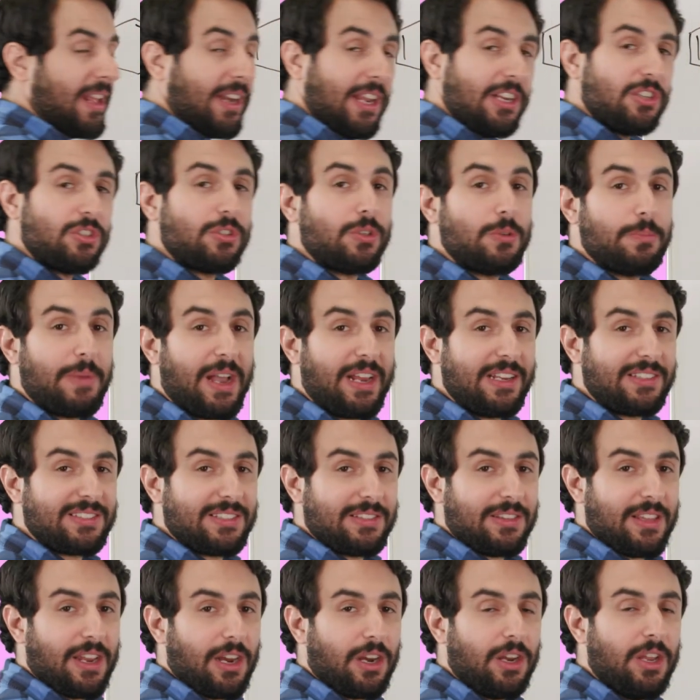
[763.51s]
NH2-
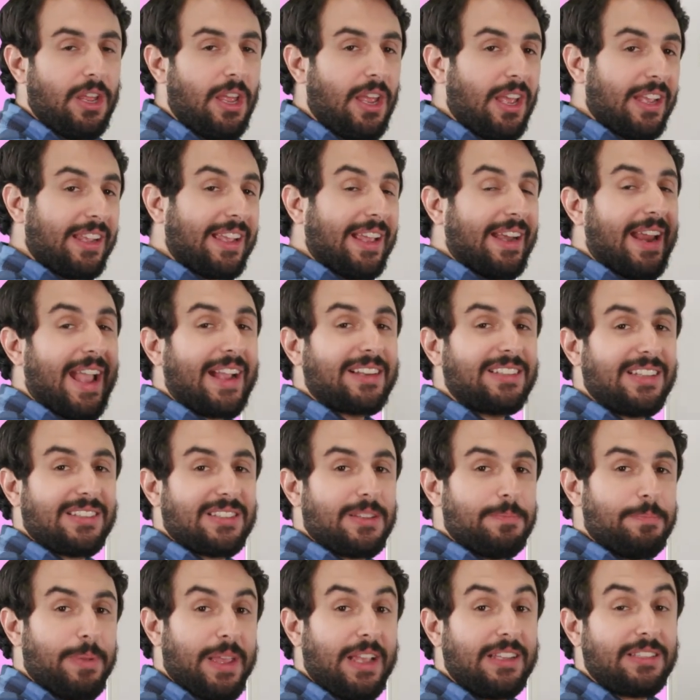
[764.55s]
in there, can act as
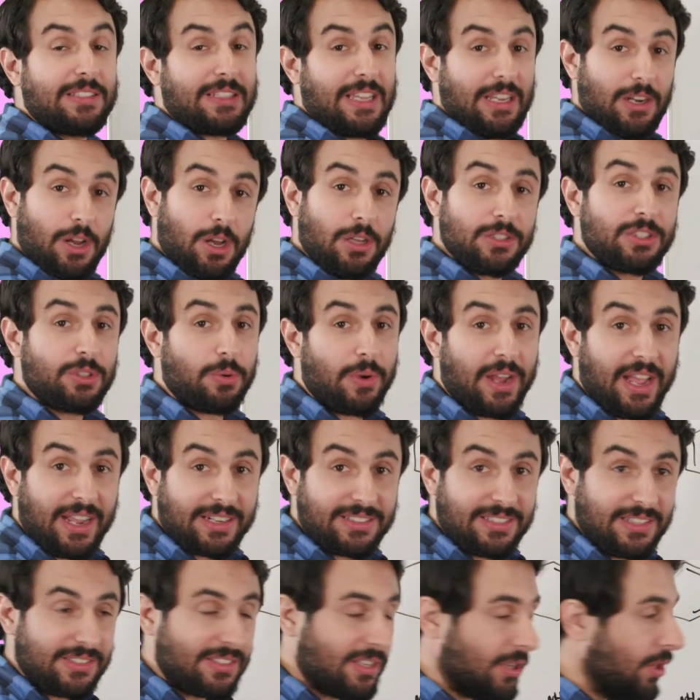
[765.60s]
a base, can also
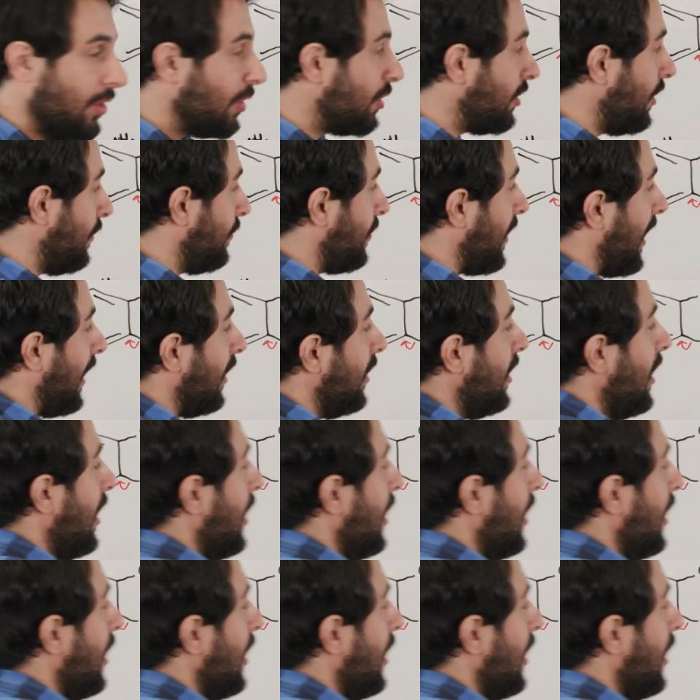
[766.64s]
act as a nucleophile.